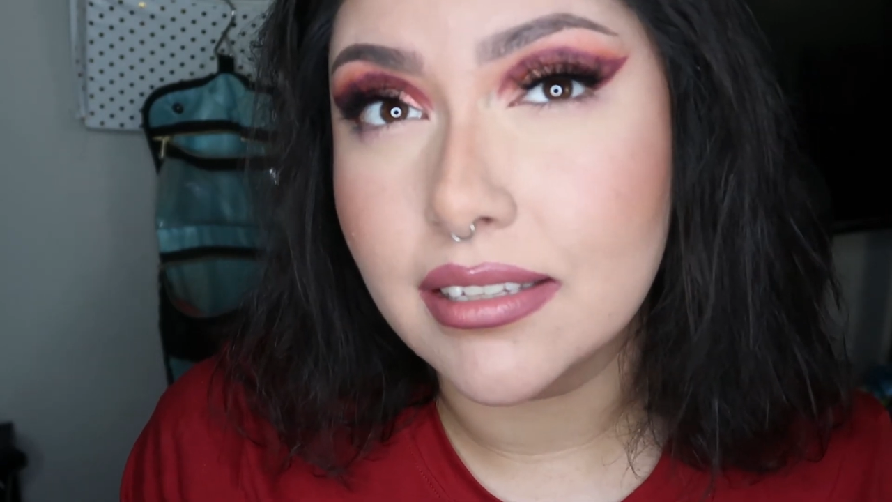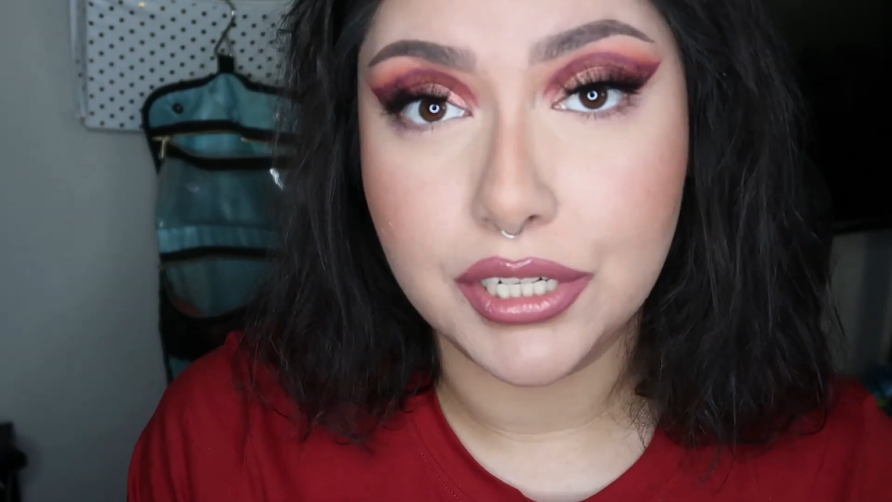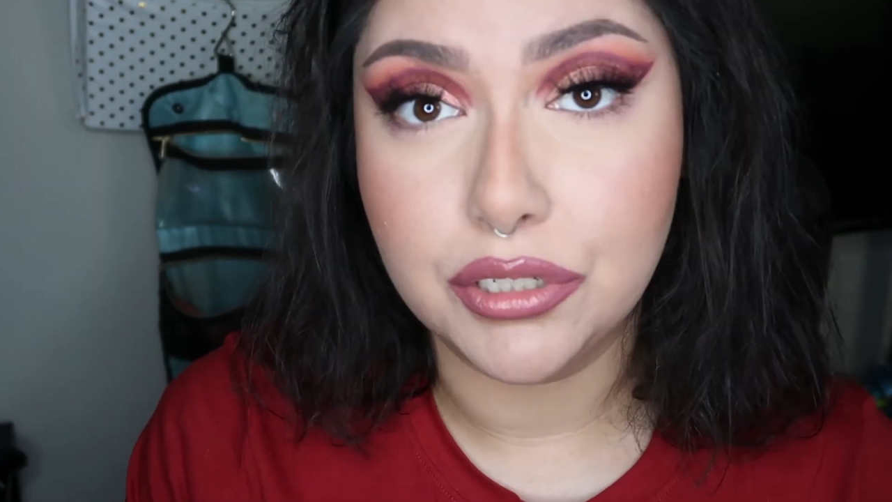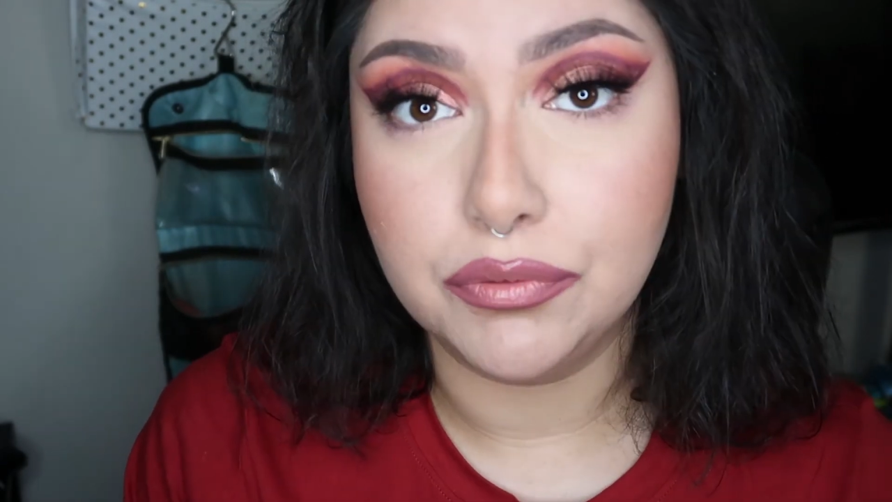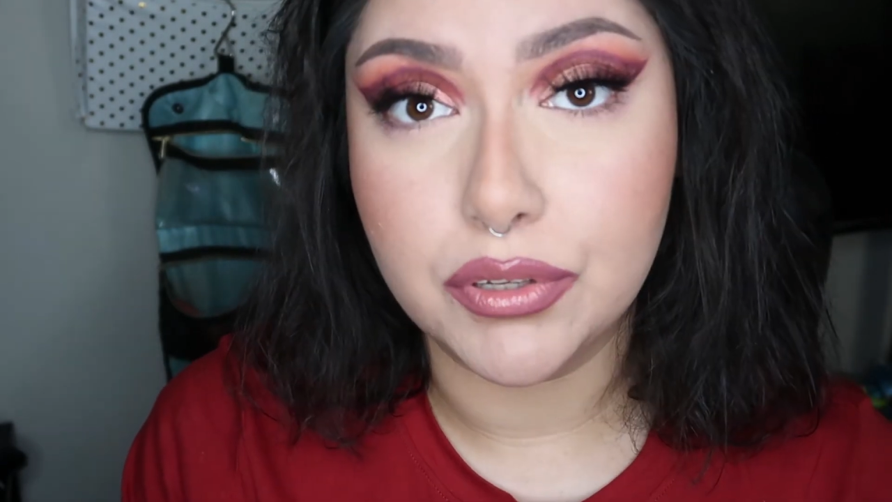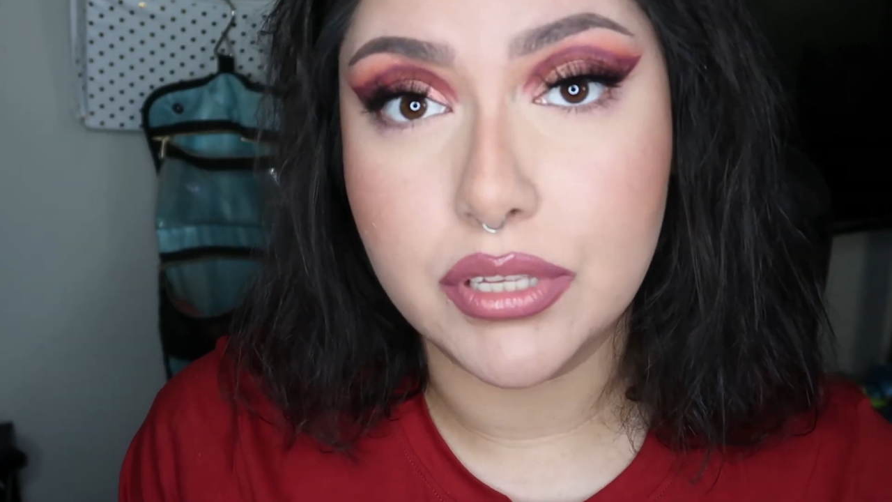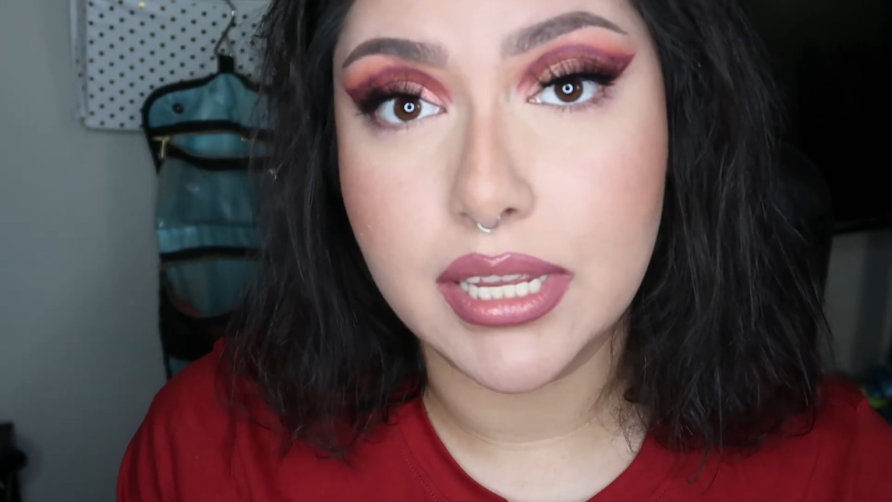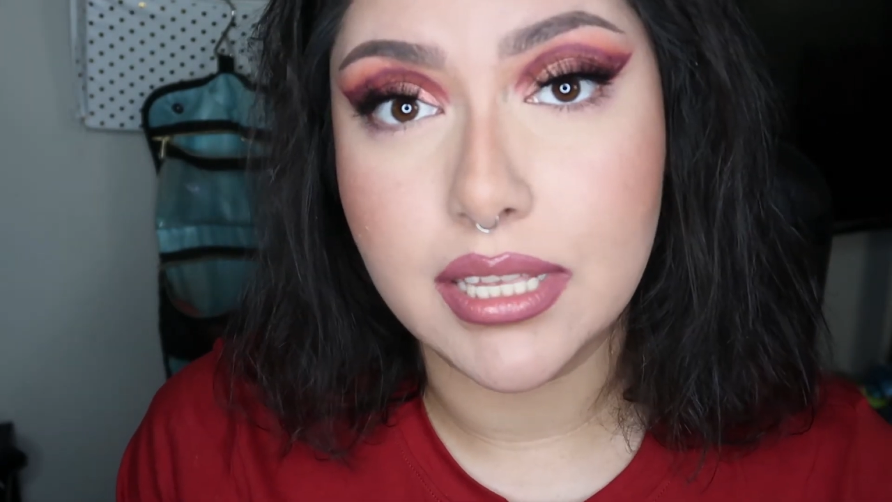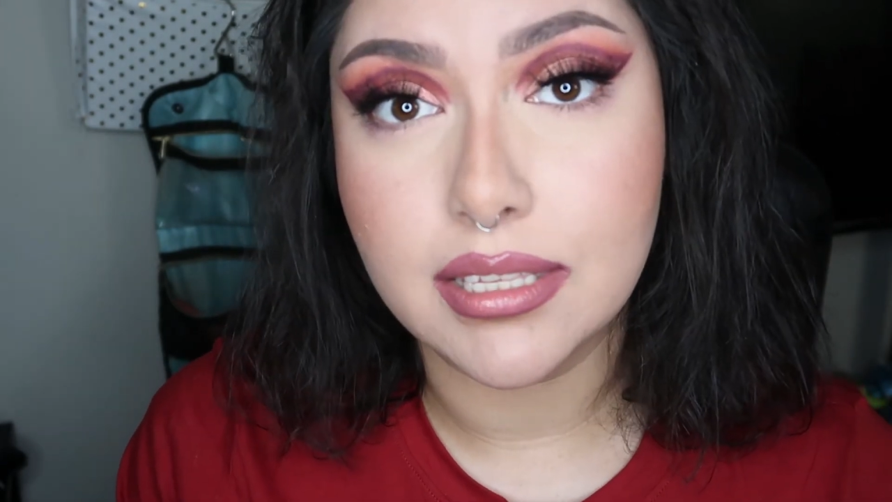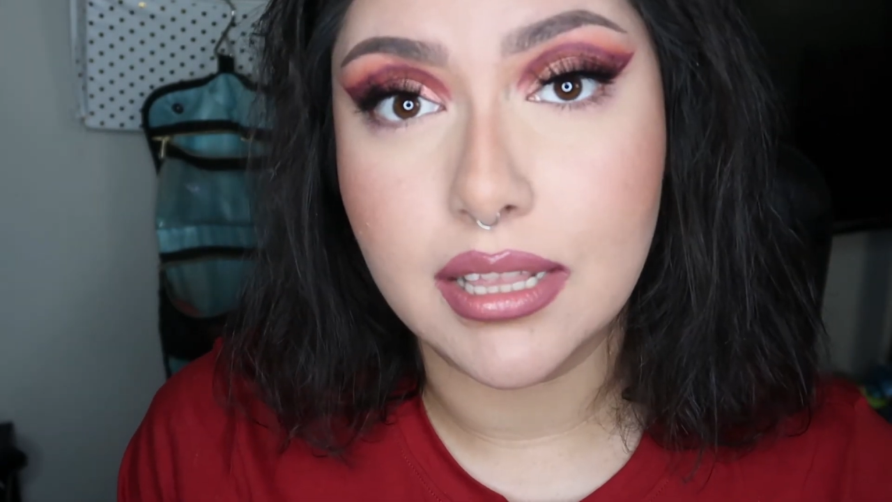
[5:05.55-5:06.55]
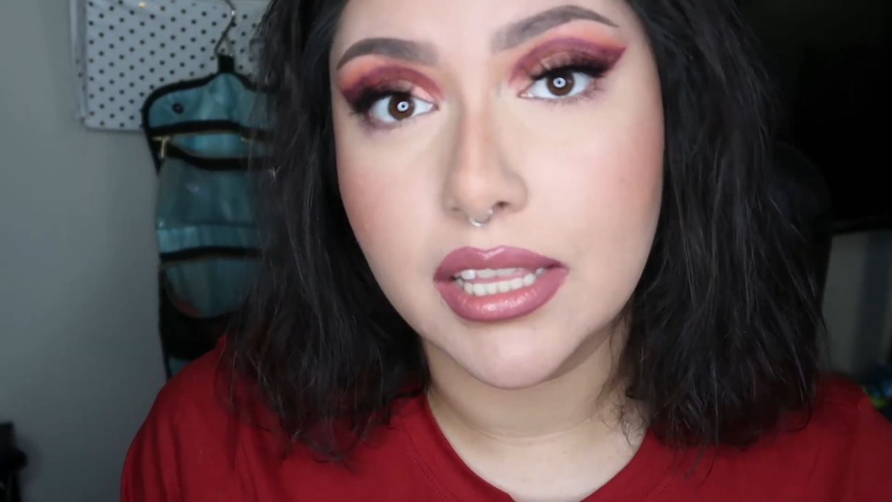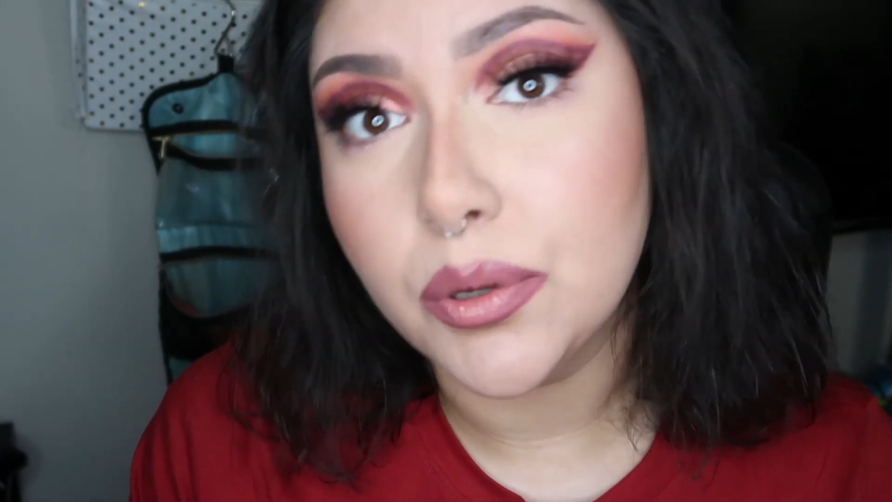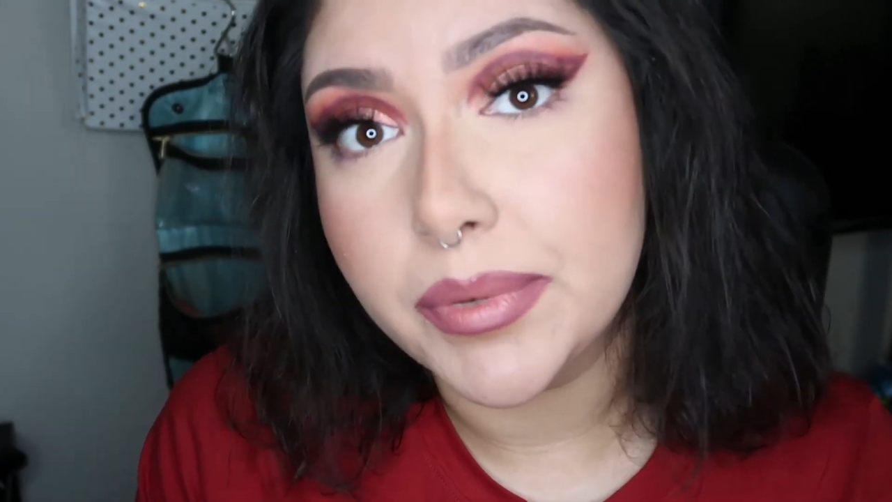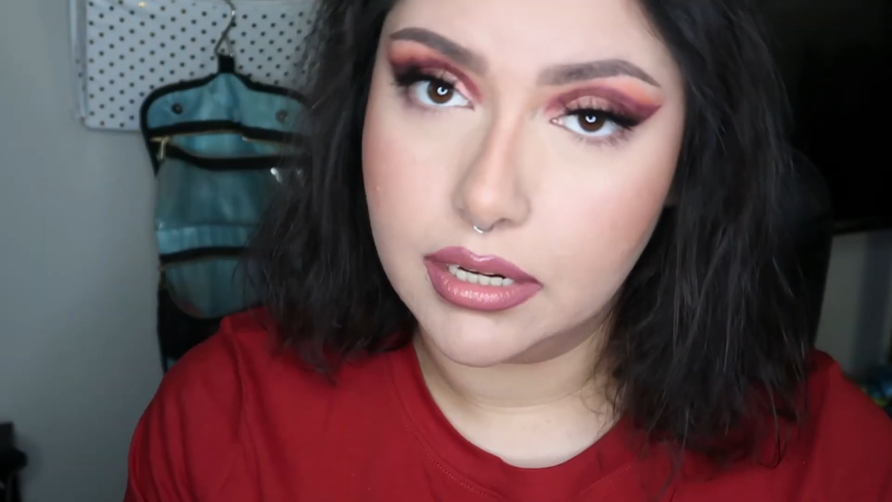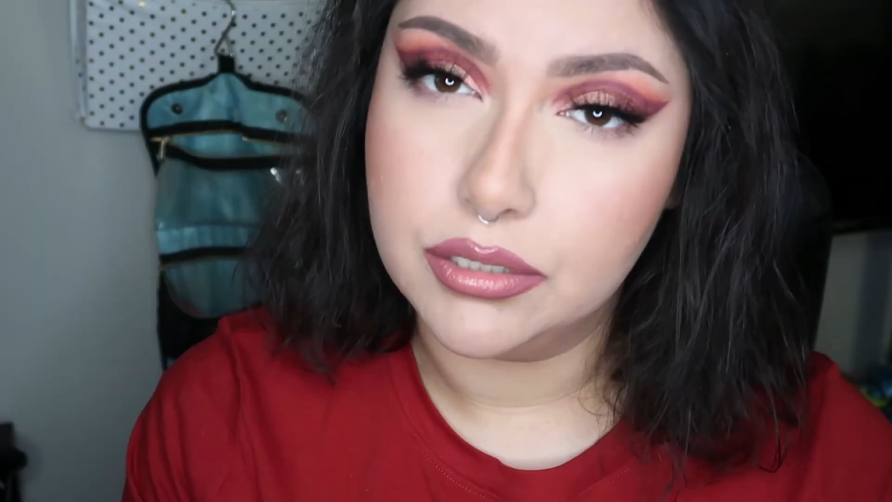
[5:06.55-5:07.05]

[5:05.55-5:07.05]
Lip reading: it just feels like it's a little kind